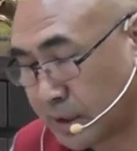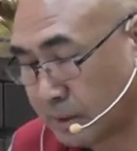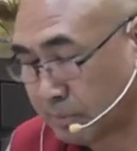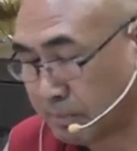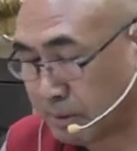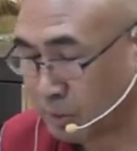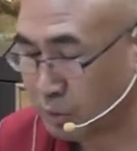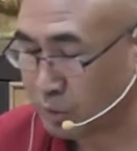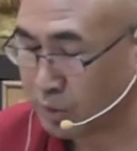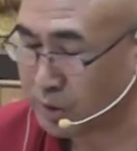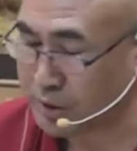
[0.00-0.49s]
The
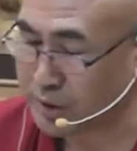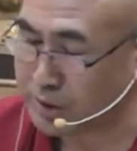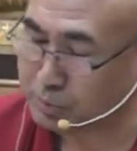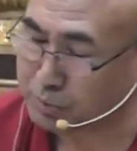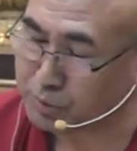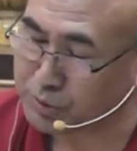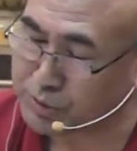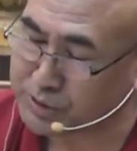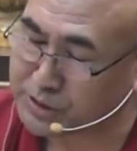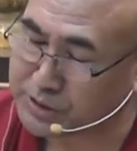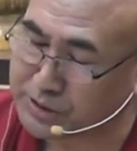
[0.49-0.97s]
Pabongka
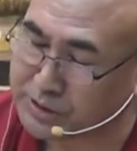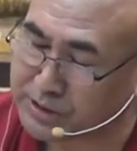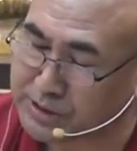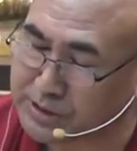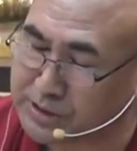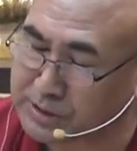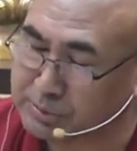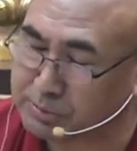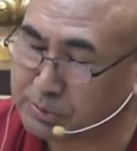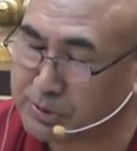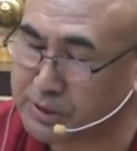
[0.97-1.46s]
Rinpoche
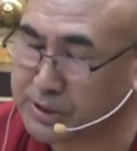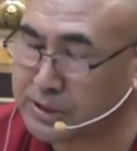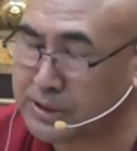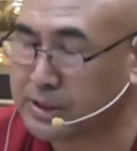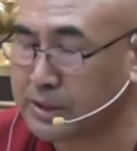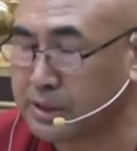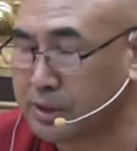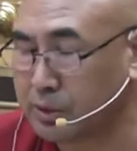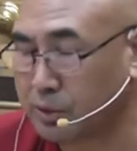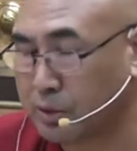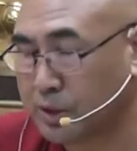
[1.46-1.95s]
received
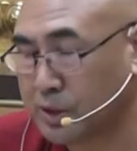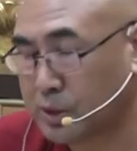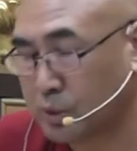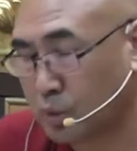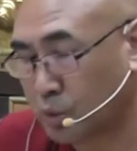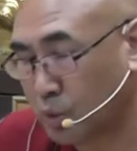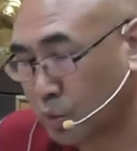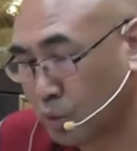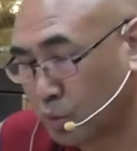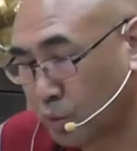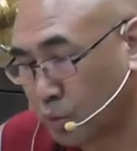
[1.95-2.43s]
teaching, you know, his
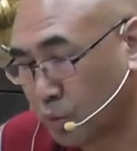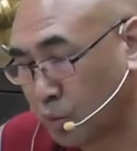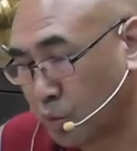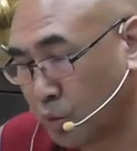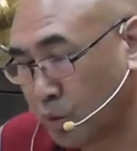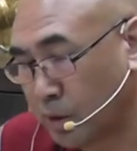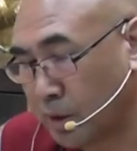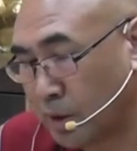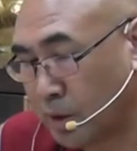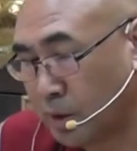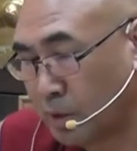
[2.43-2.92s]
own
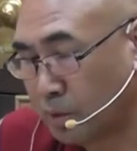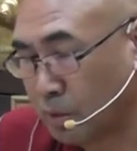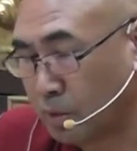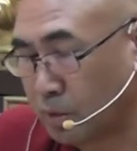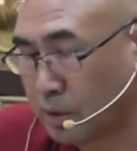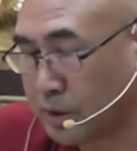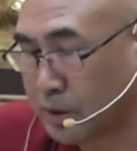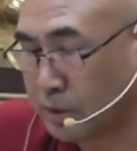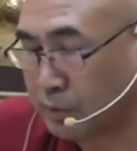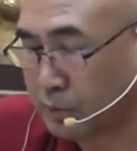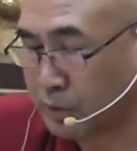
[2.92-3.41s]
guru
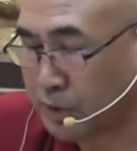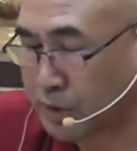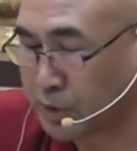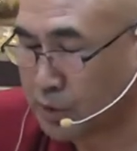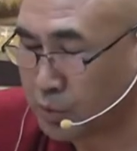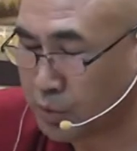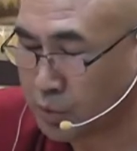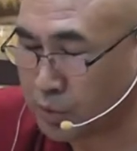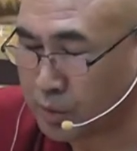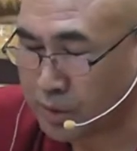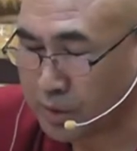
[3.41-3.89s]
all the way
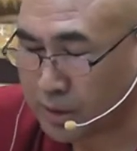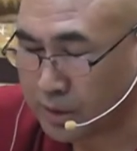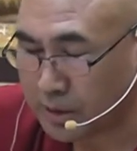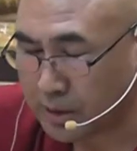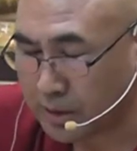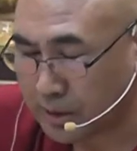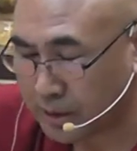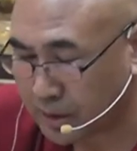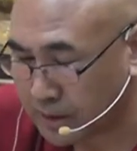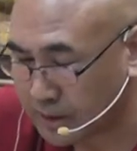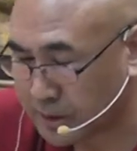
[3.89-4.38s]
to
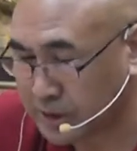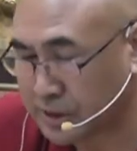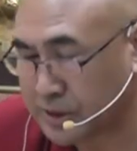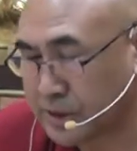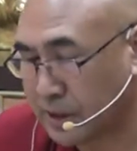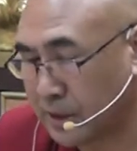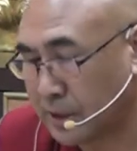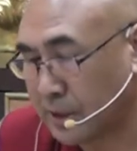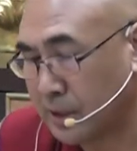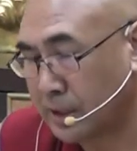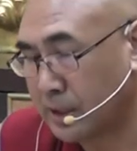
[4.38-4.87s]

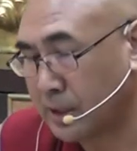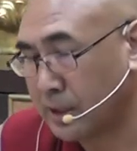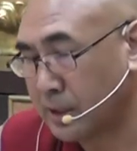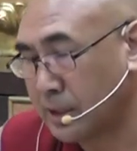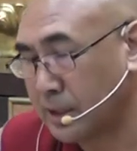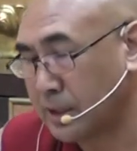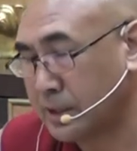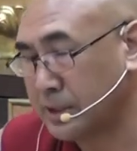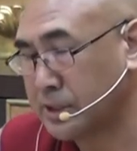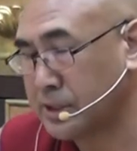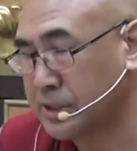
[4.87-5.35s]
Adisha.
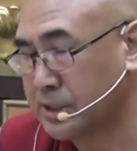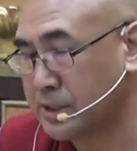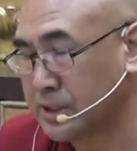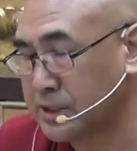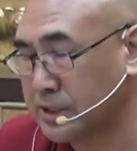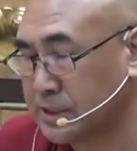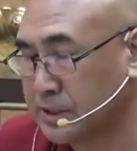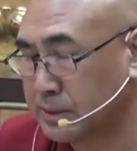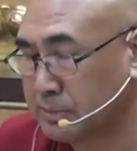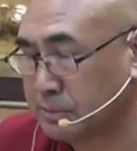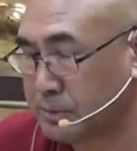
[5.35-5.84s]
Adisha
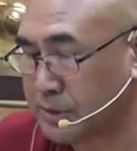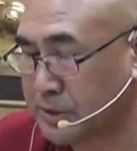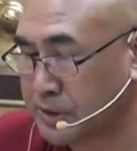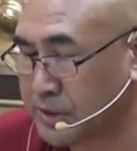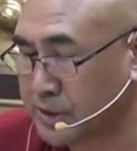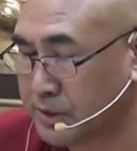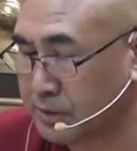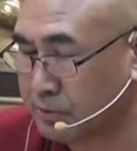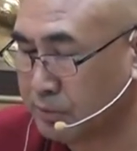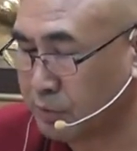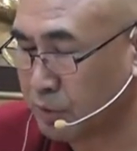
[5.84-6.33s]
received
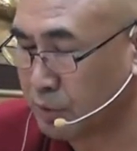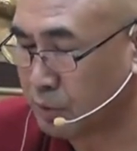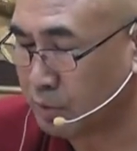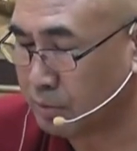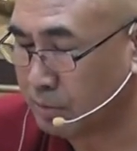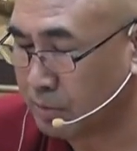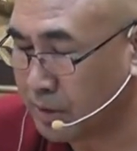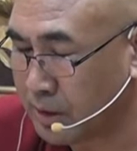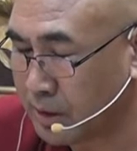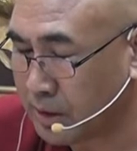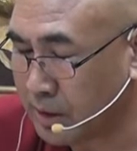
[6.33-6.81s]
teaching
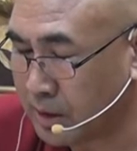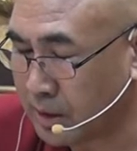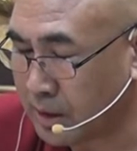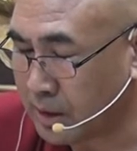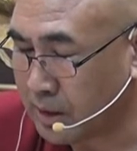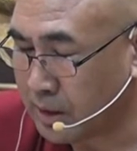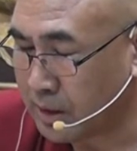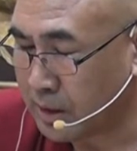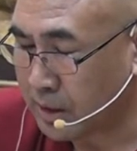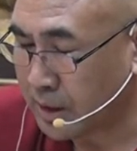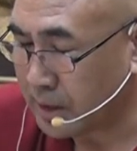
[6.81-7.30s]
from
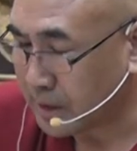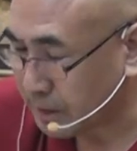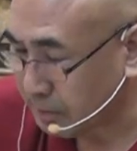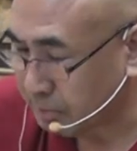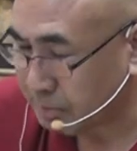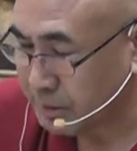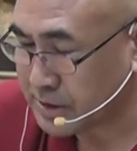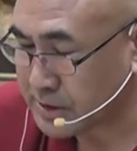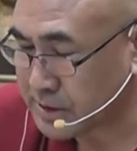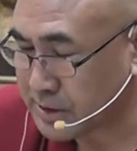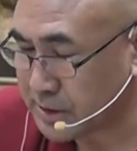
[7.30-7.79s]
other
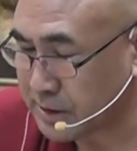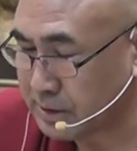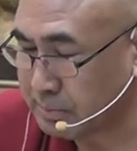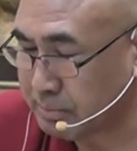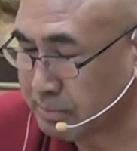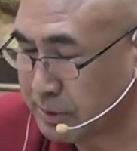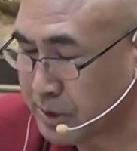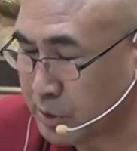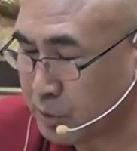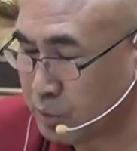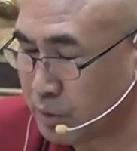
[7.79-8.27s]
master,
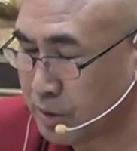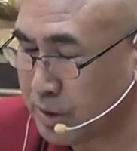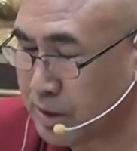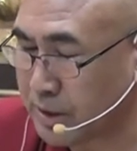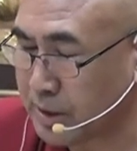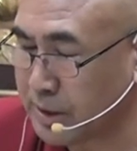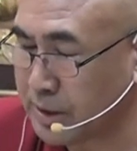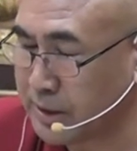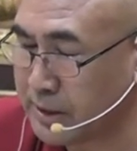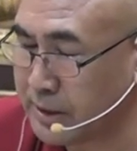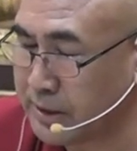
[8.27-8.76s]

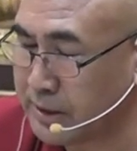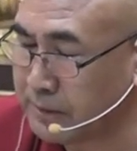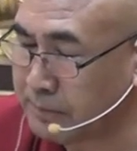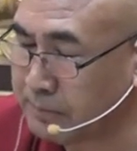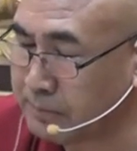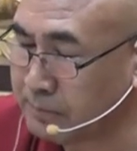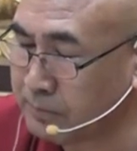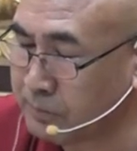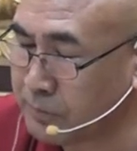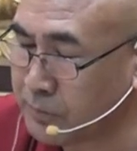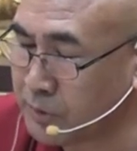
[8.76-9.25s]
particularly
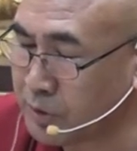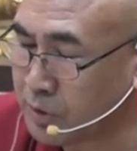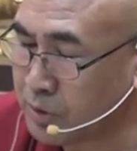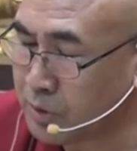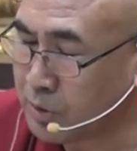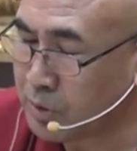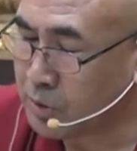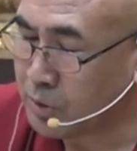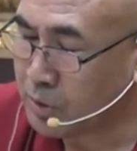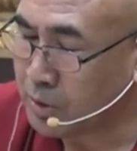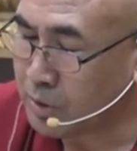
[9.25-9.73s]

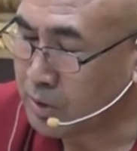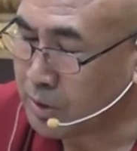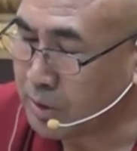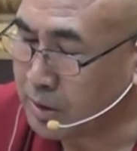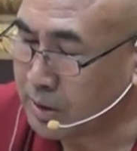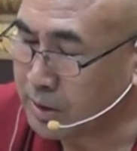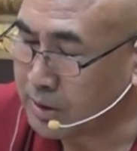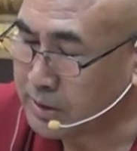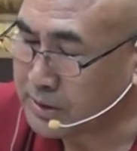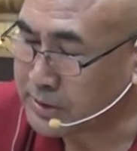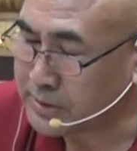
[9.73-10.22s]

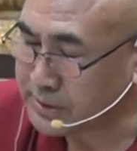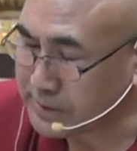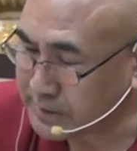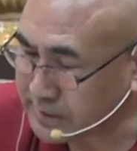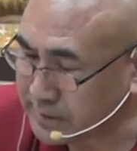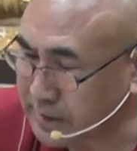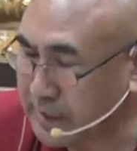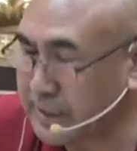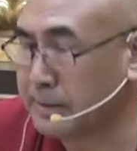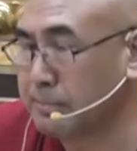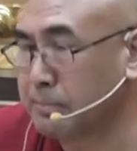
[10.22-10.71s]
Lama
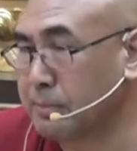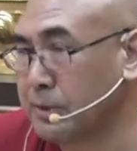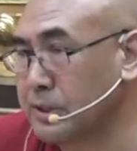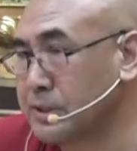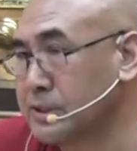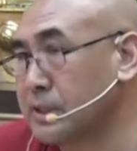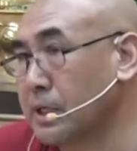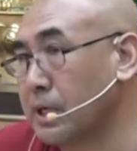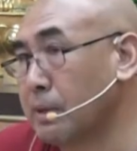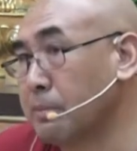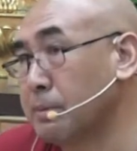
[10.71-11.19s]

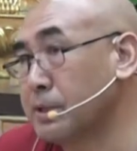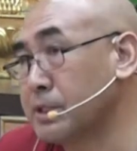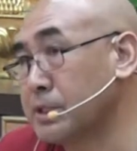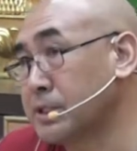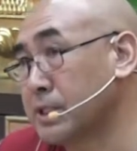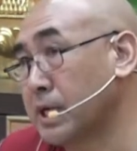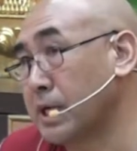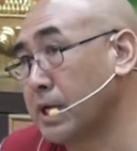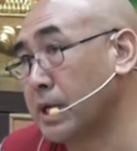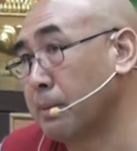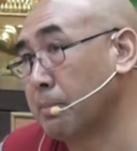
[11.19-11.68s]

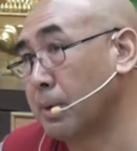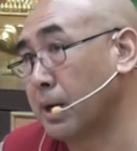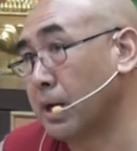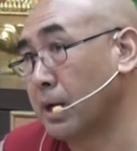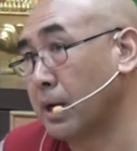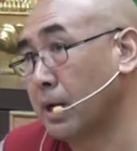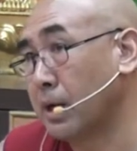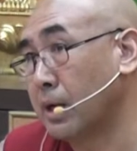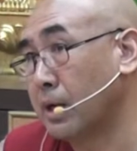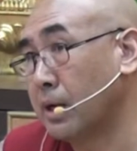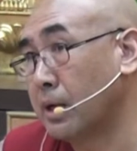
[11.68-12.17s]

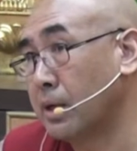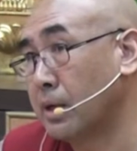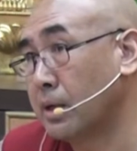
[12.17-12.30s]
Selimba.